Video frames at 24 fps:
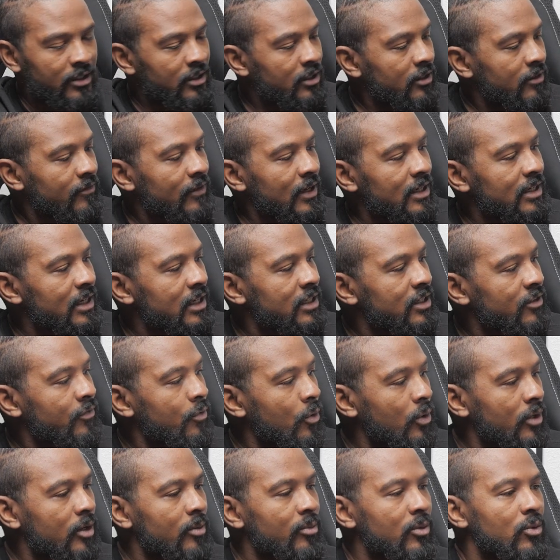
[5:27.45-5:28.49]
Fantastic
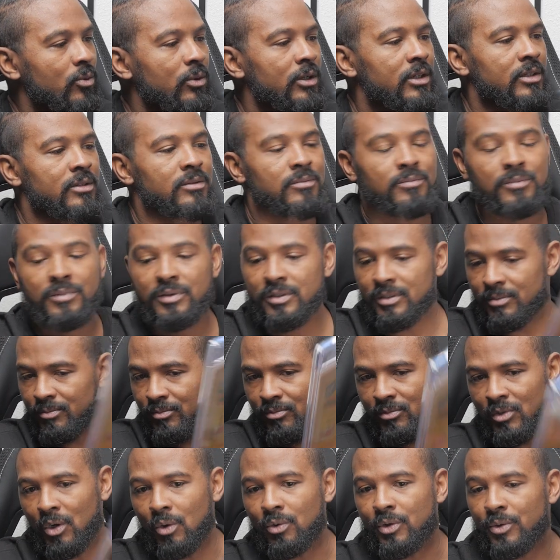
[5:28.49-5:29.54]
Four number one,
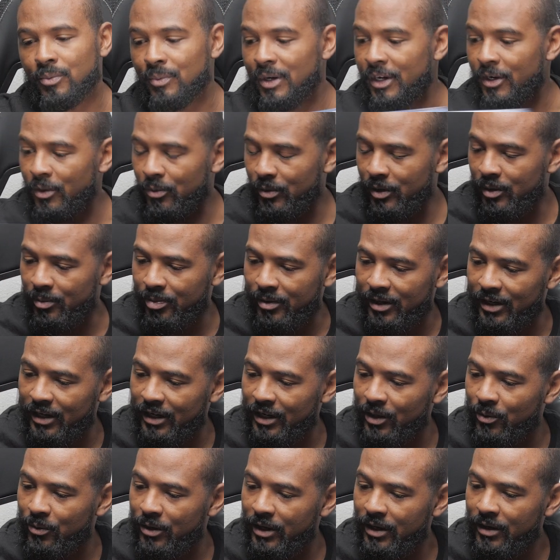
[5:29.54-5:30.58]
Golden Record reprint
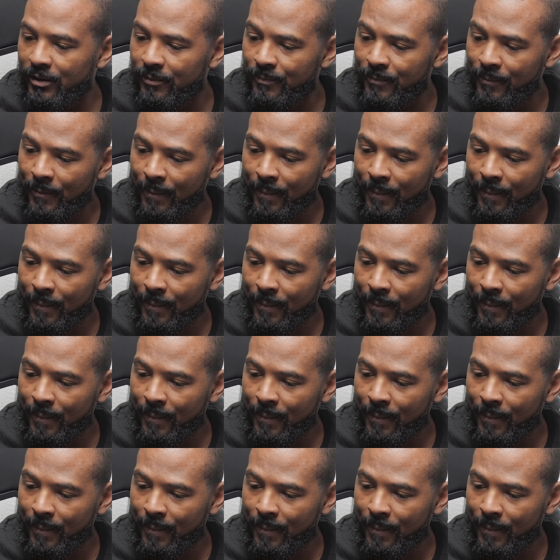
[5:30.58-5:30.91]
anyway.